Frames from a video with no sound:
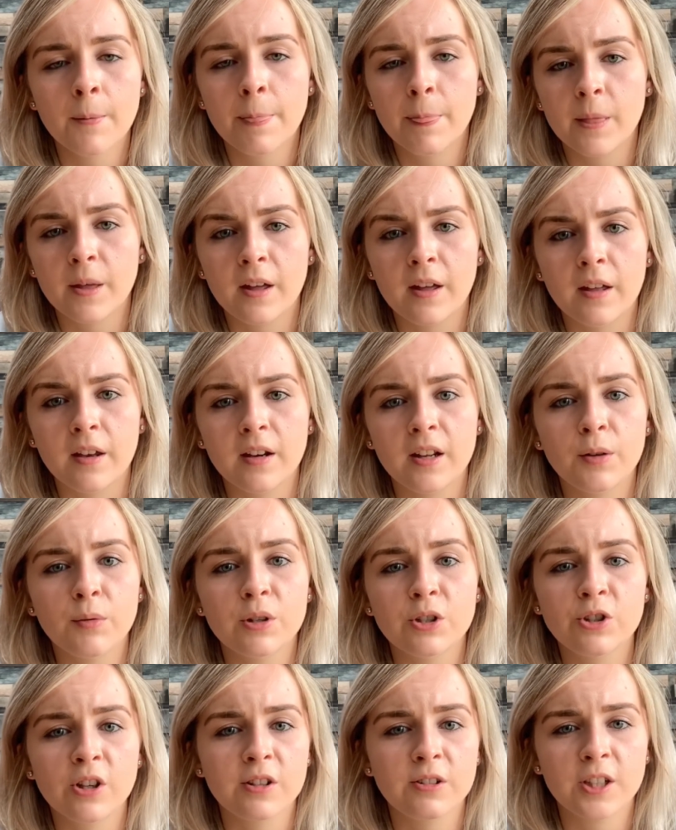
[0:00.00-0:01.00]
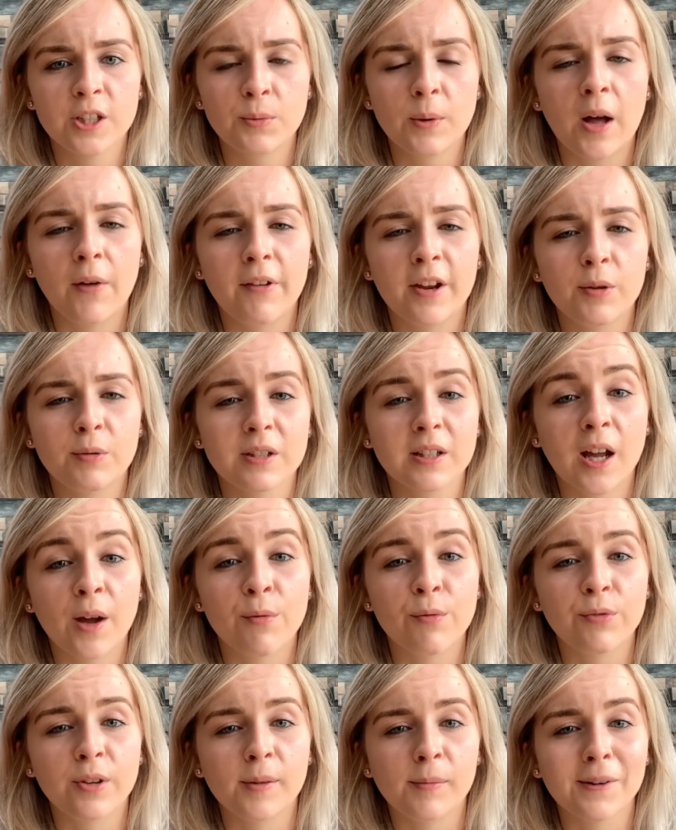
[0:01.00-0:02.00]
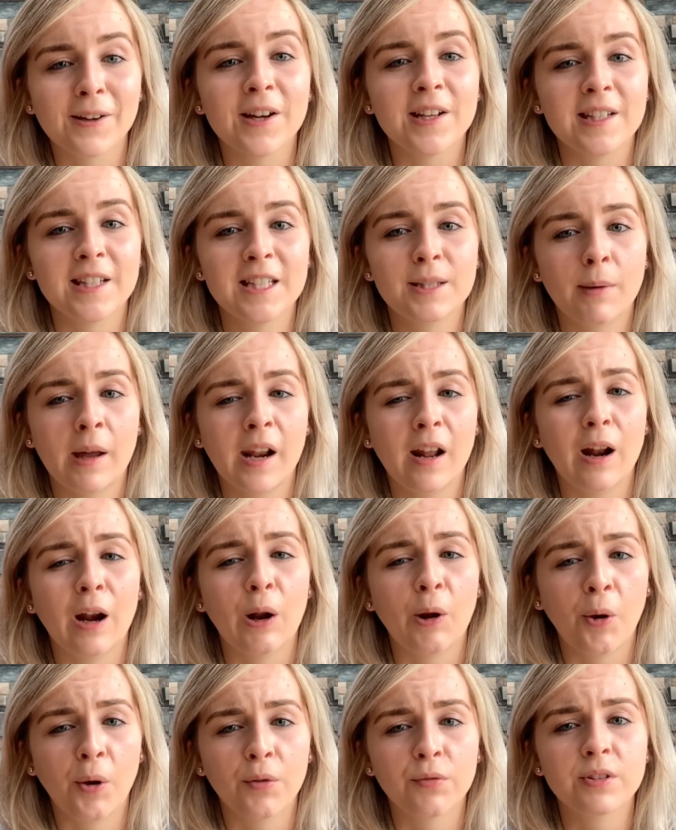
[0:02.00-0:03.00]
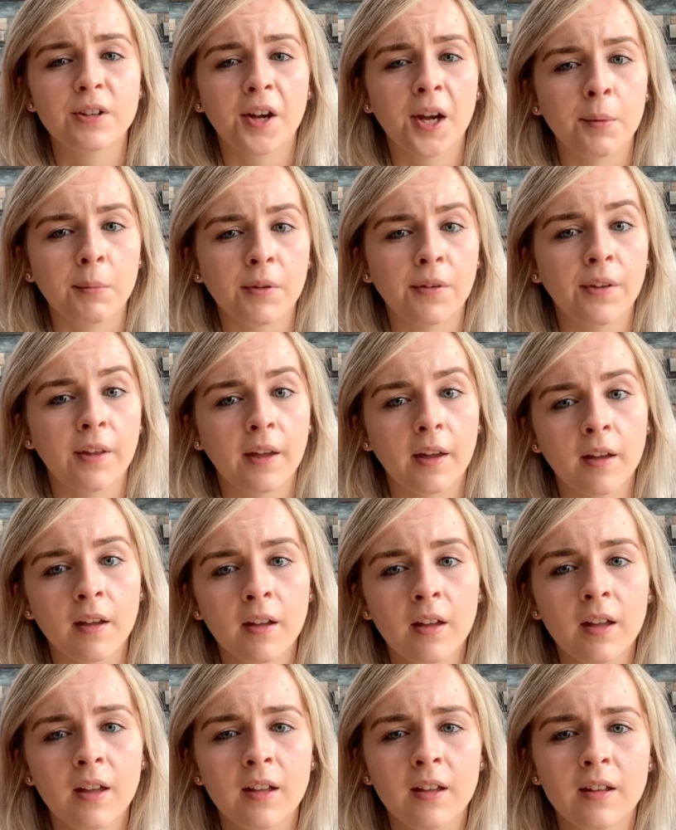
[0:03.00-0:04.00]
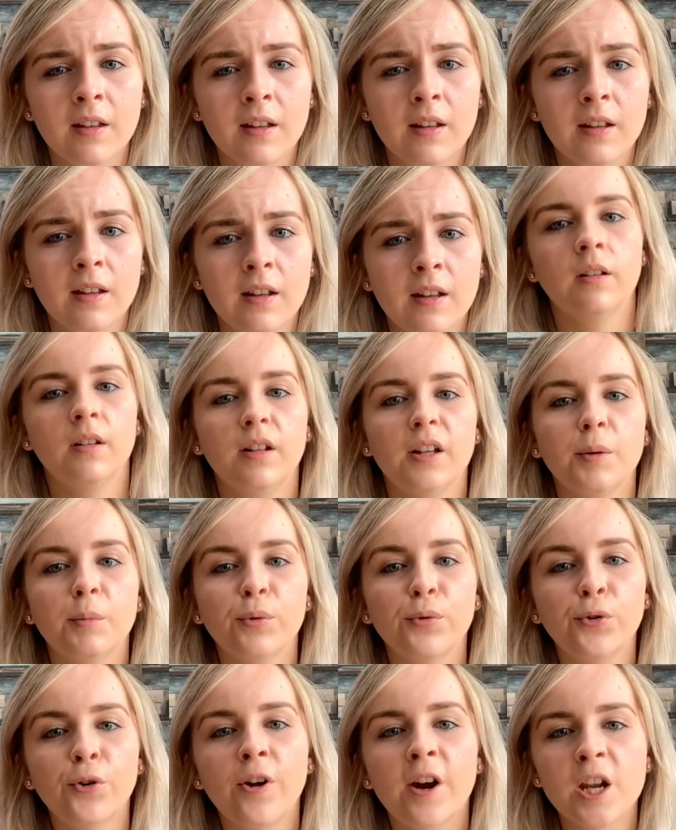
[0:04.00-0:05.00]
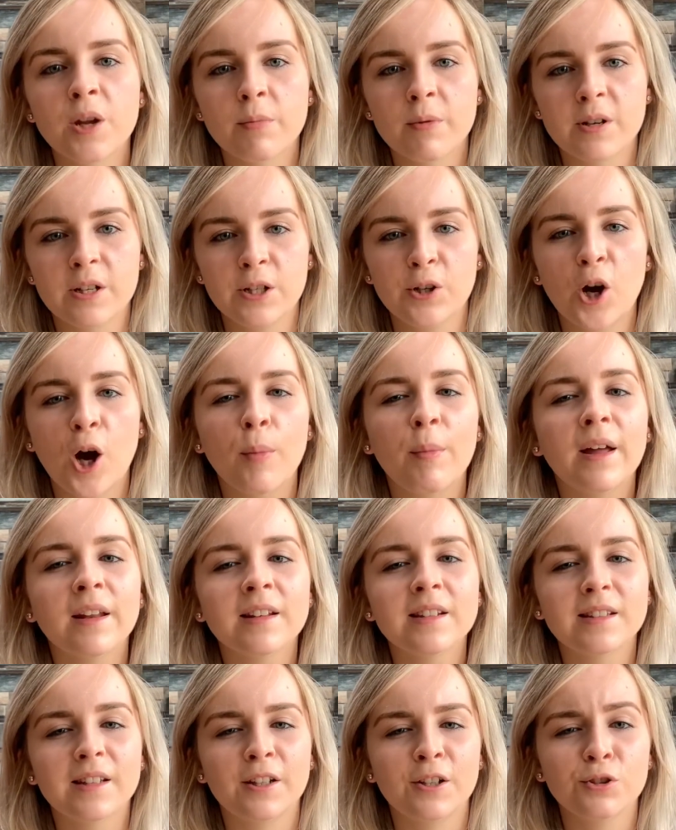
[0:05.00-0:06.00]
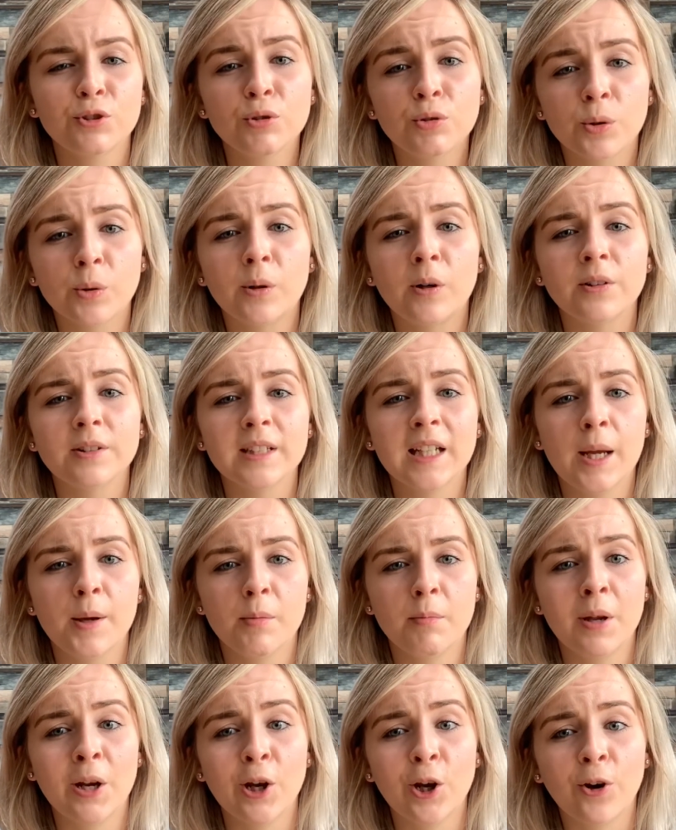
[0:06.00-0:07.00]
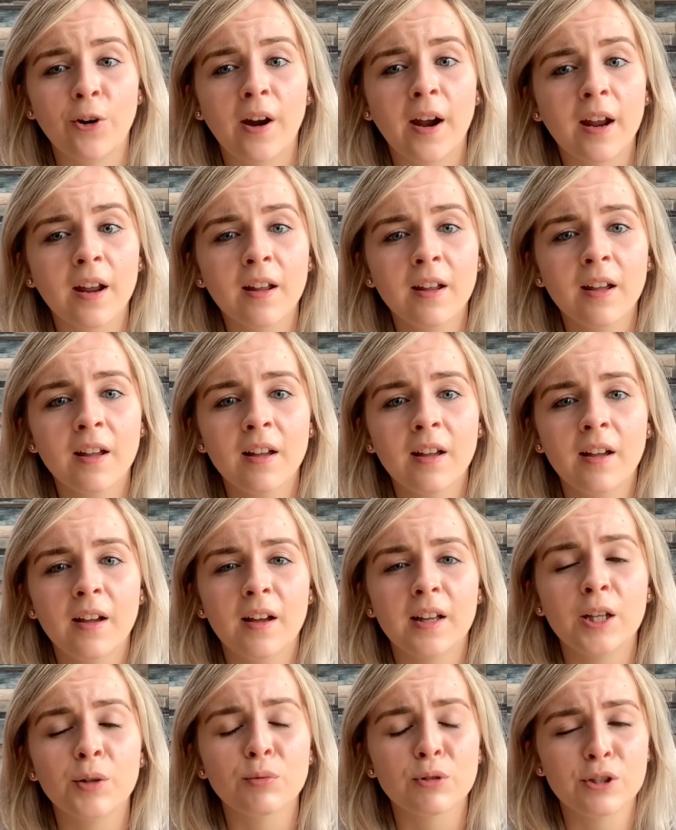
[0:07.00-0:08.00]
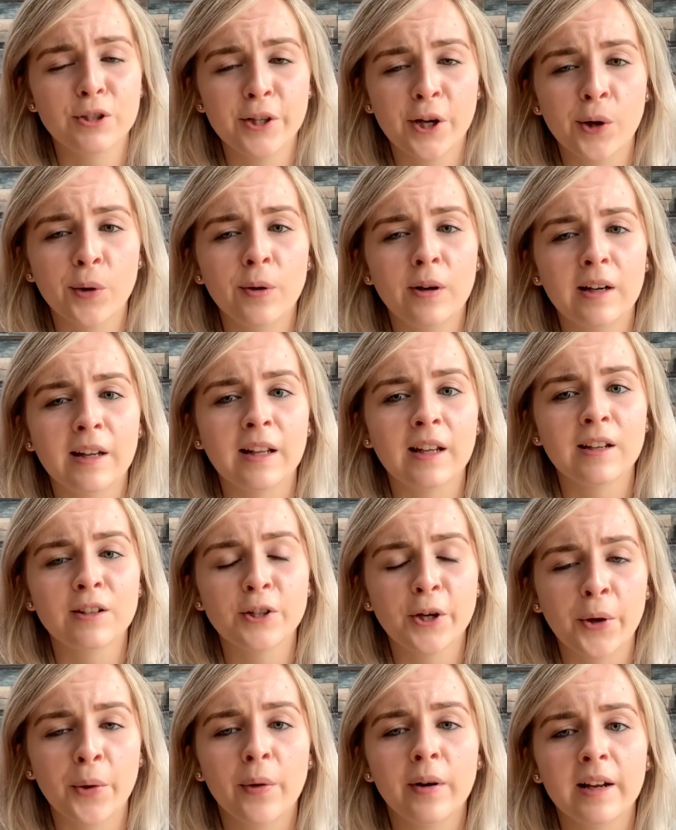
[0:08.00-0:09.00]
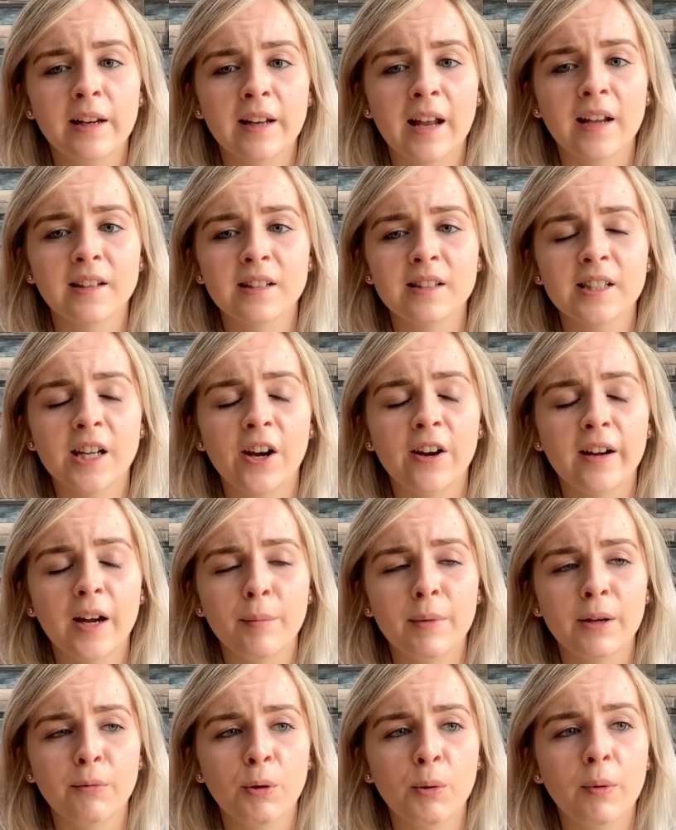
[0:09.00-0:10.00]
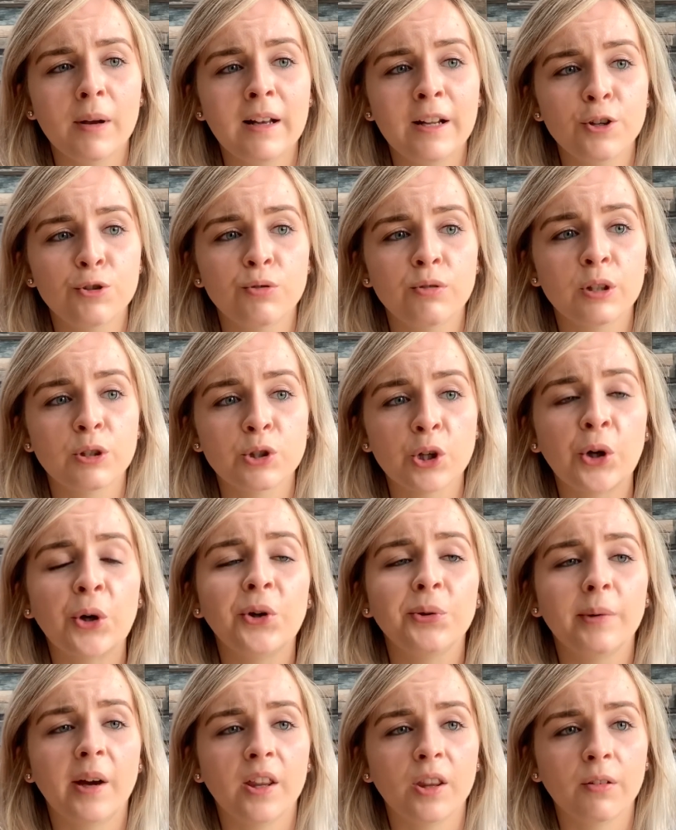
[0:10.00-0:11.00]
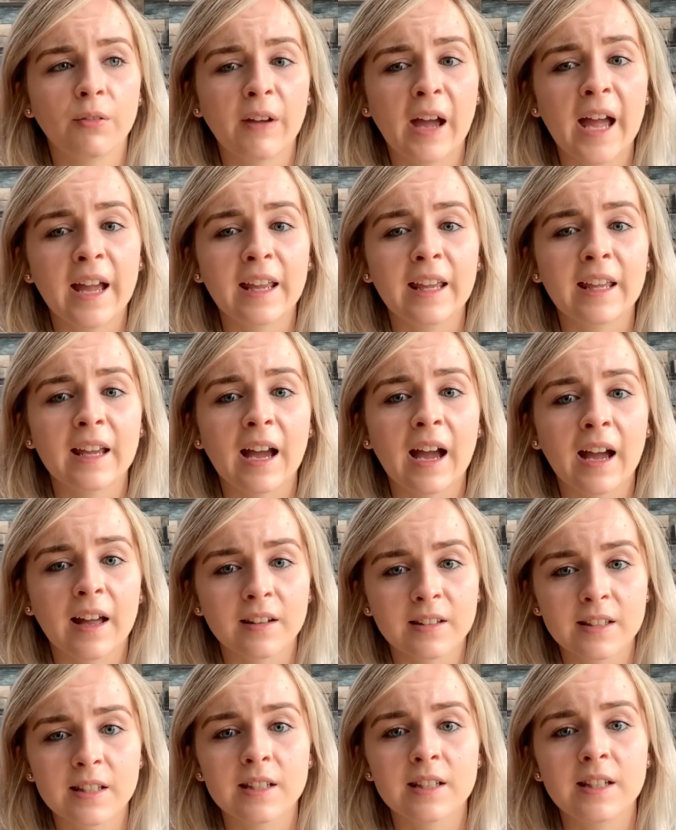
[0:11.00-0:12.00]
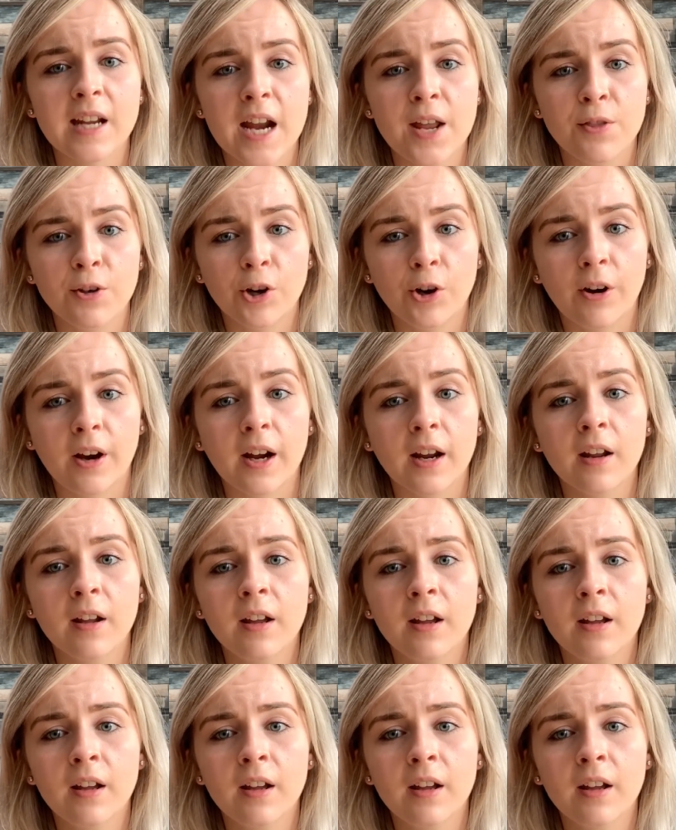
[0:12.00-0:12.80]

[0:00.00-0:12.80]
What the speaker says: And it was just as well that it was comfy because he spent a lot of time in there. And before anybody comments that it's cruel to keep him in a crate, it was totally necessary. I mean, we were literally told by the vet he had to stay in the crate